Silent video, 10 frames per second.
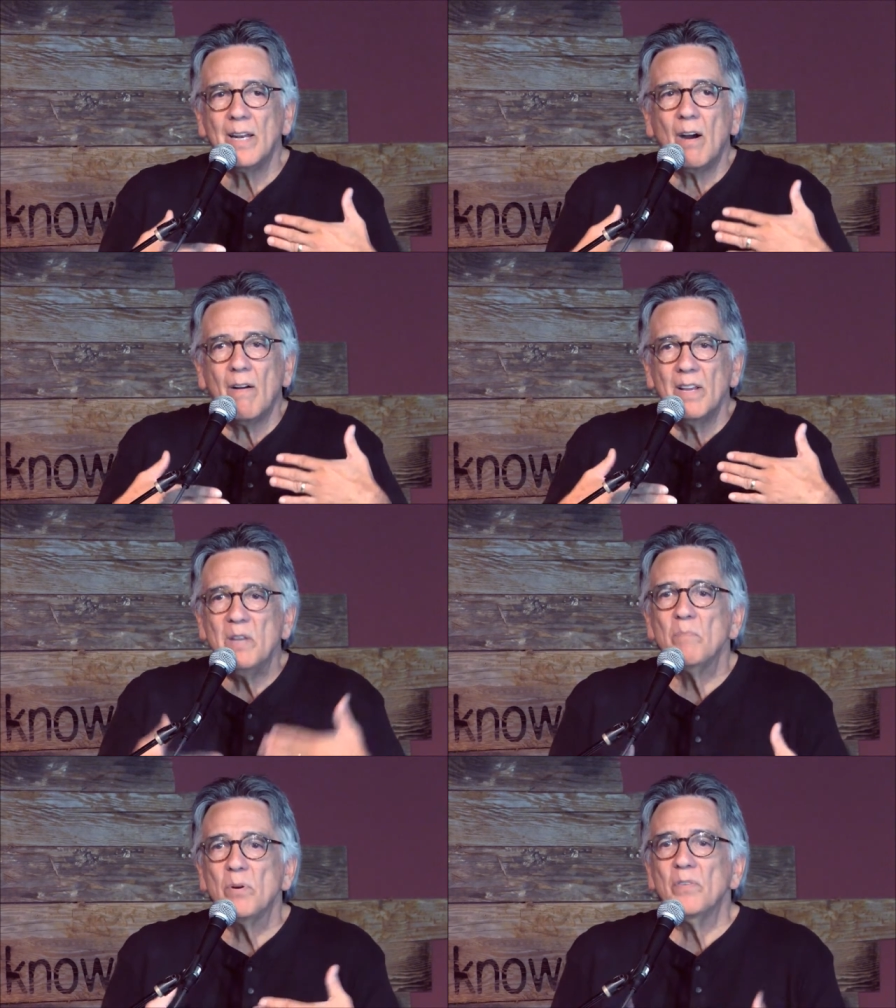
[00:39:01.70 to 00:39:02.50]
that are
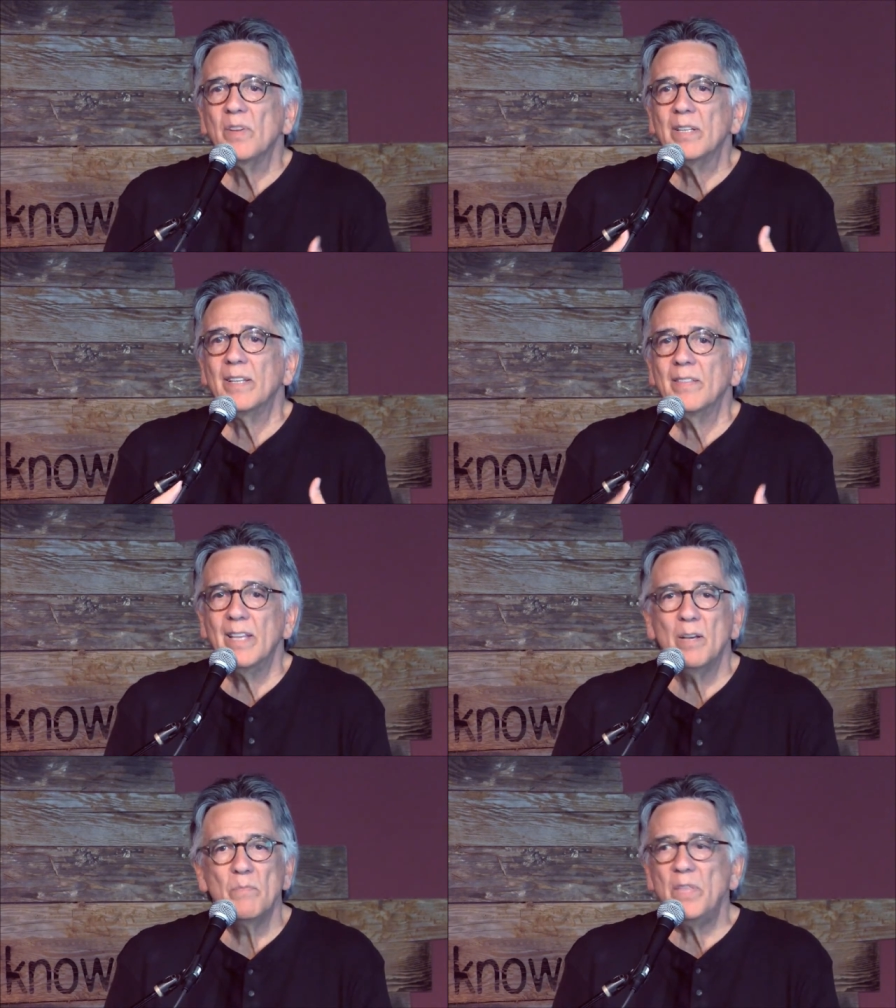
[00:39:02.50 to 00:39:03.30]
imperfect in
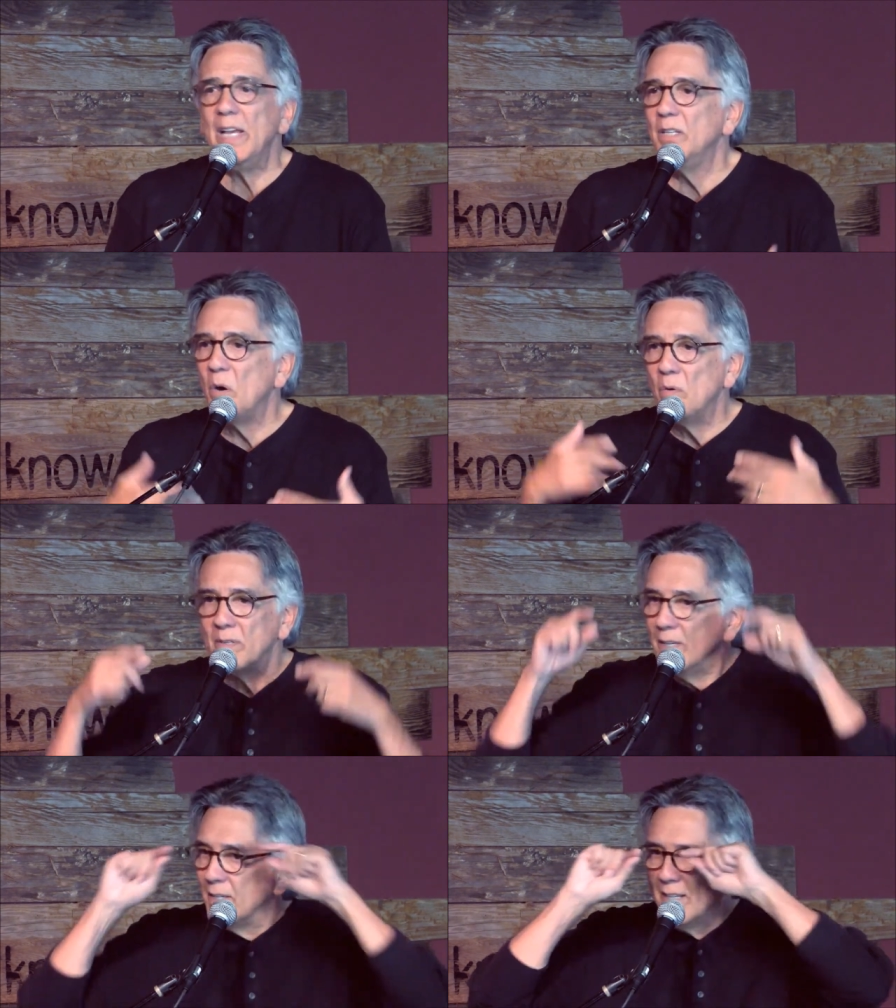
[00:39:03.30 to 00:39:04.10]
them, they
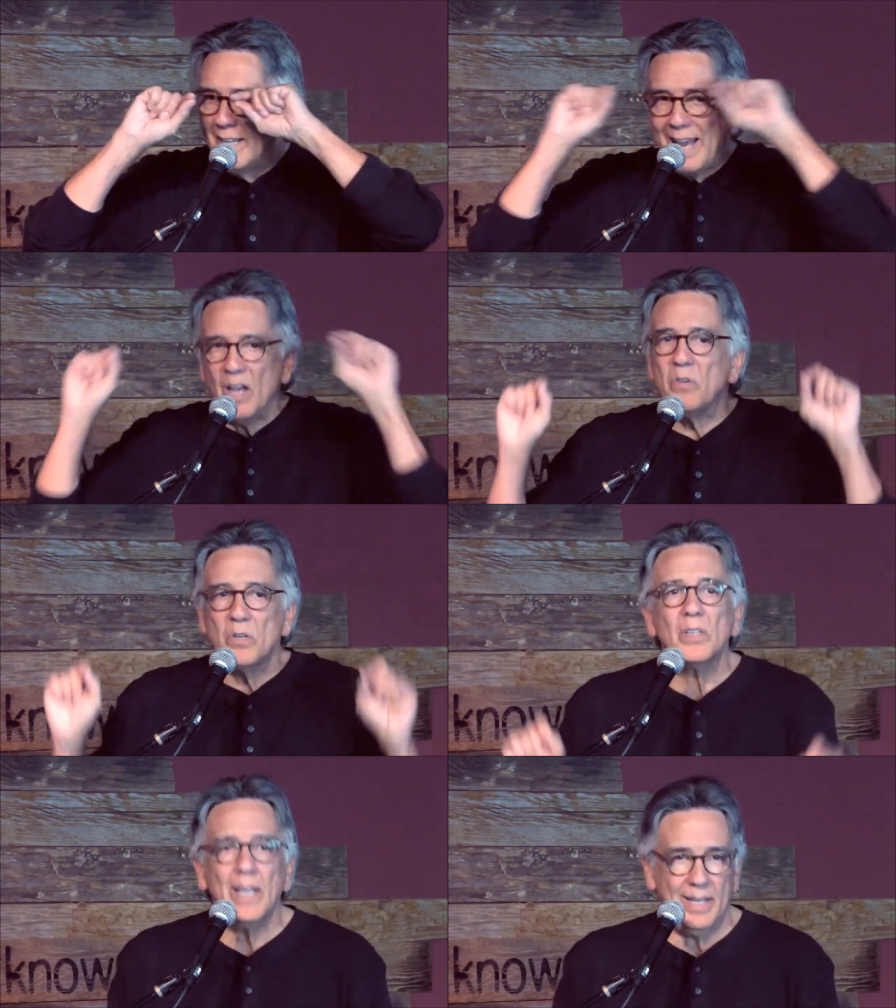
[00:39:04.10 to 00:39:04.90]
don't
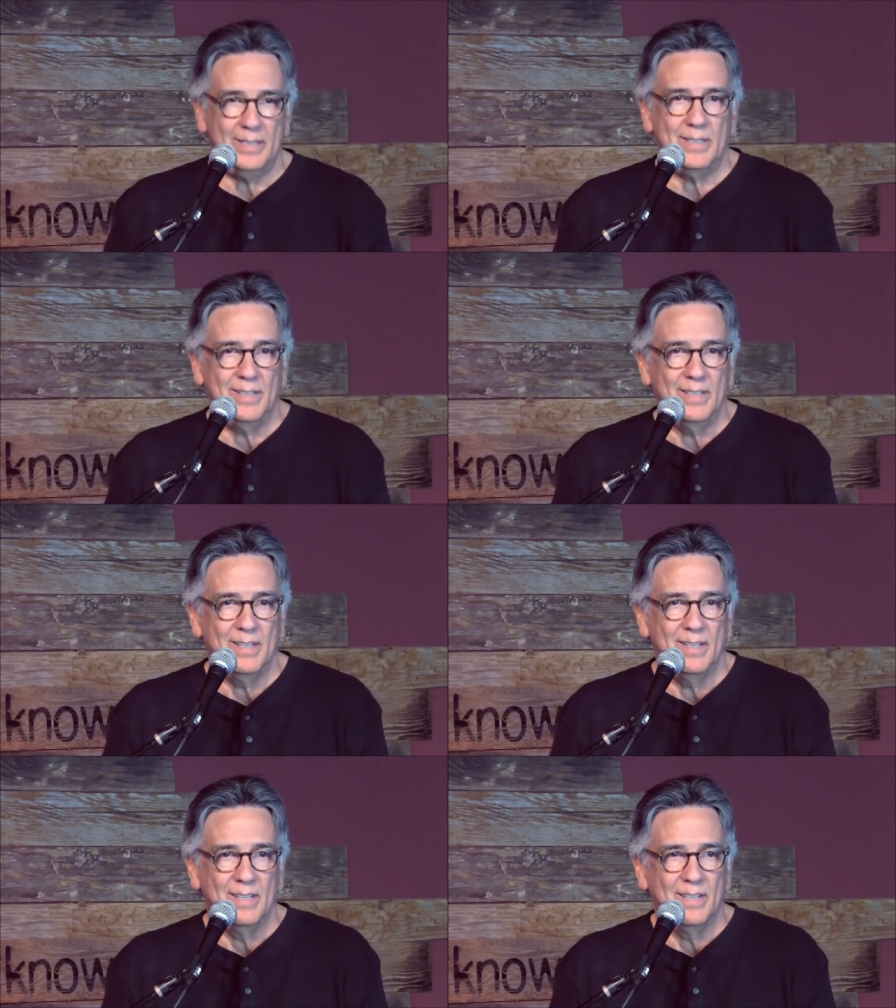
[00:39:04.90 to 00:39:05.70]
calculate
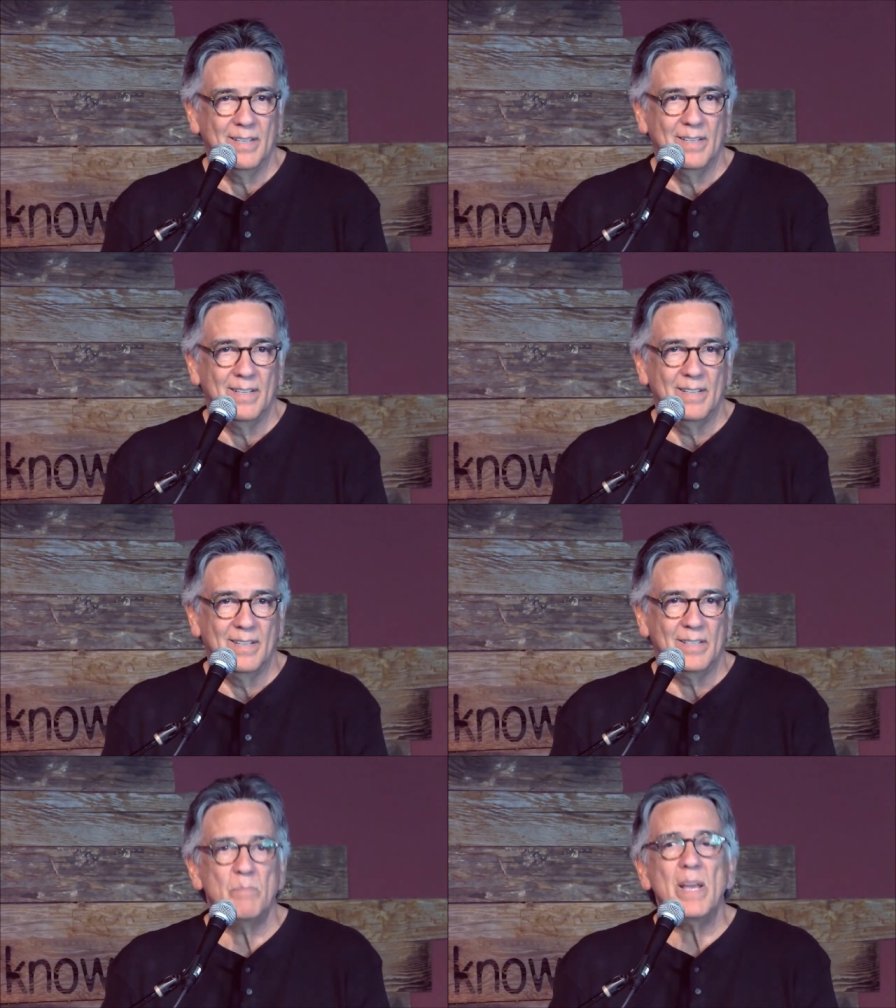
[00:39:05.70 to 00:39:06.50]

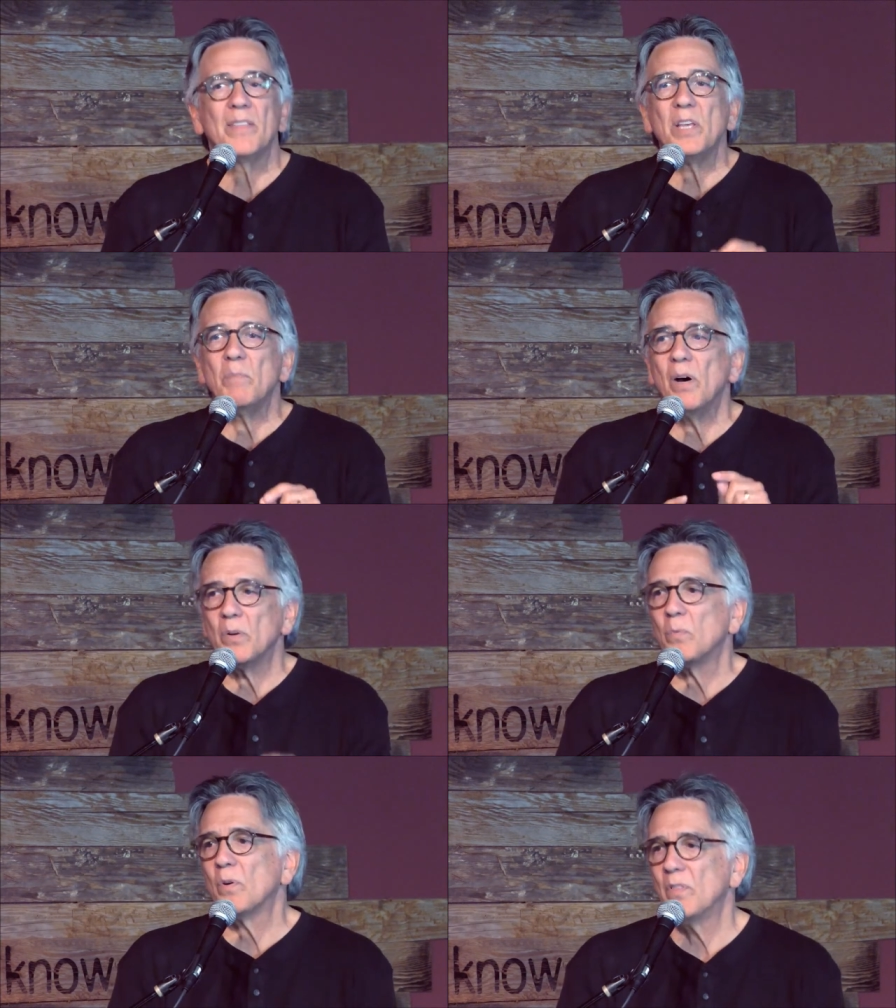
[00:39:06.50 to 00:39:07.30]
to make them
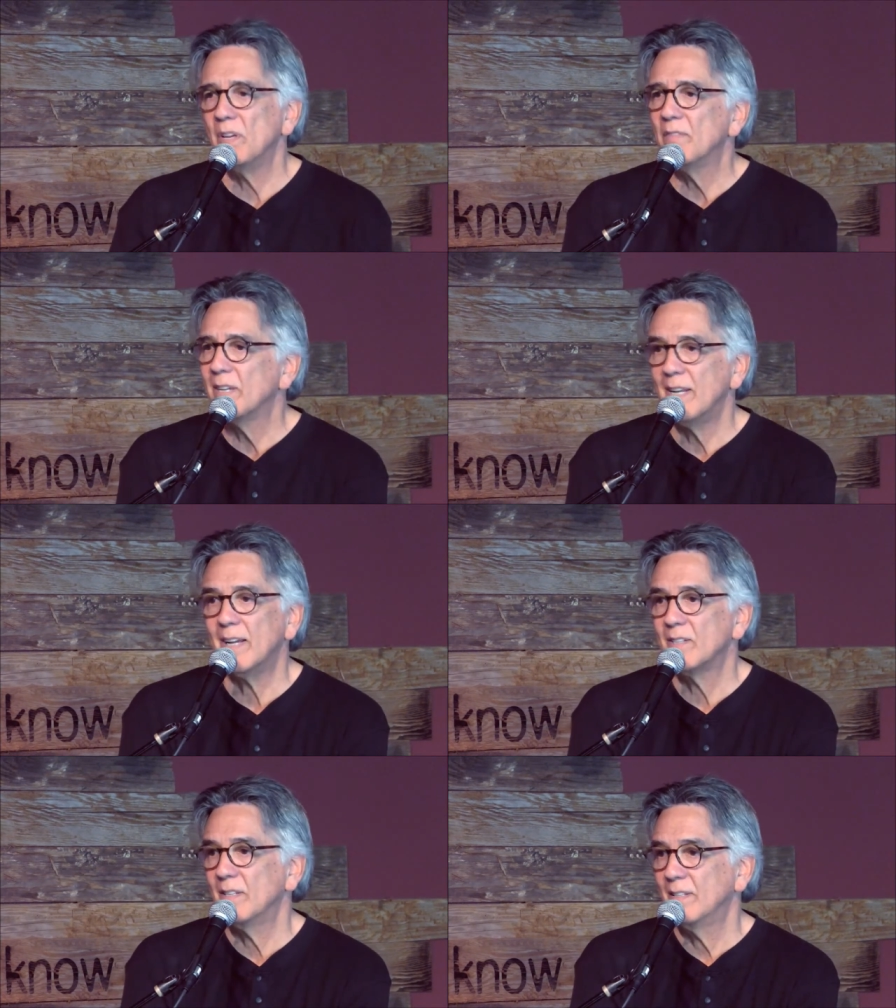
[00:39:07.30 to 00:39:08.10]
unworthy of
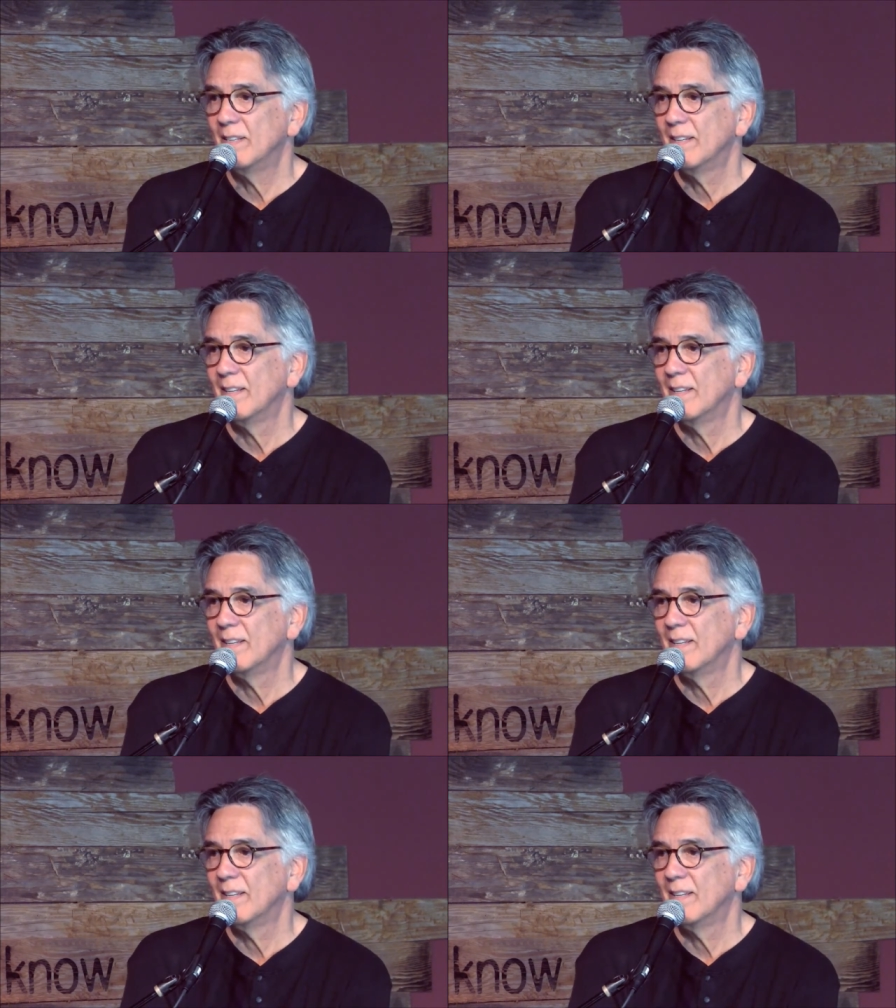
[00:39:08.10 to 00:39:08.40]
connection.